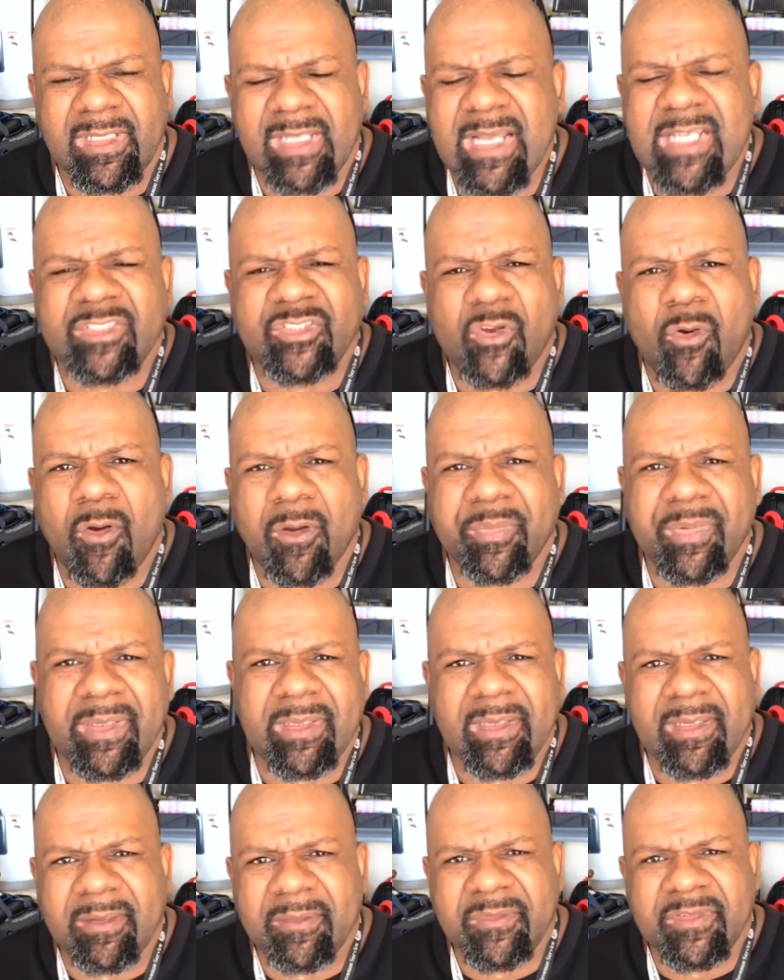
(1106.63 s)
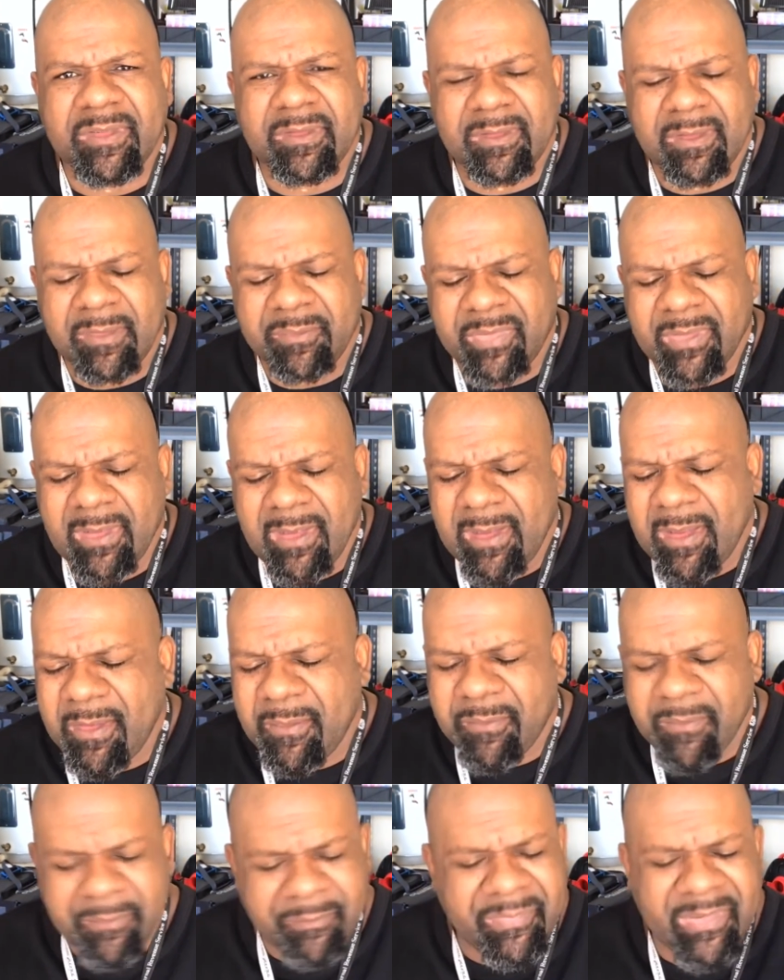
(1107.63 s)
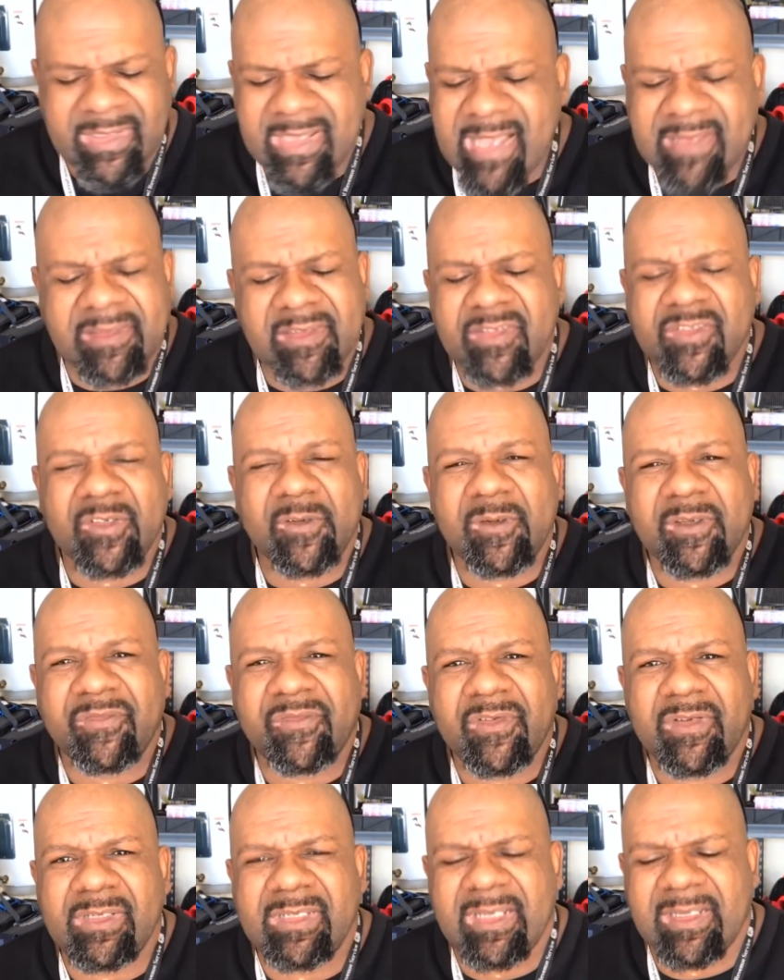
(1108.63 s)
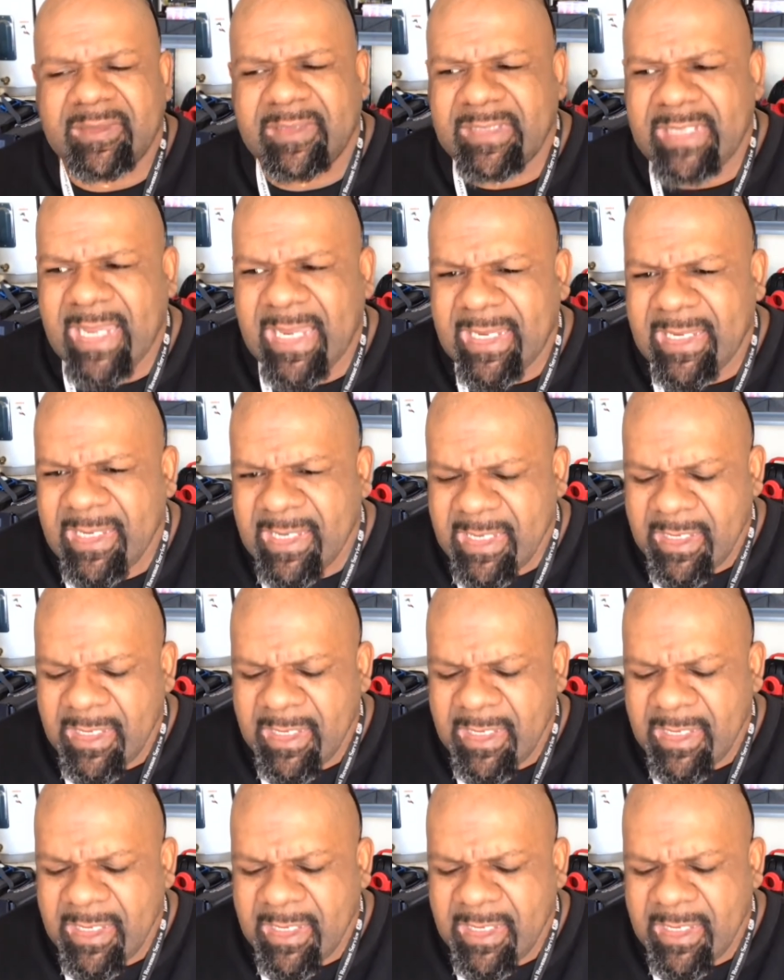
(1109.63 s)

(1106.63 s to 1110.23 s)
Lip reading: RPMs. But that's a story for another day.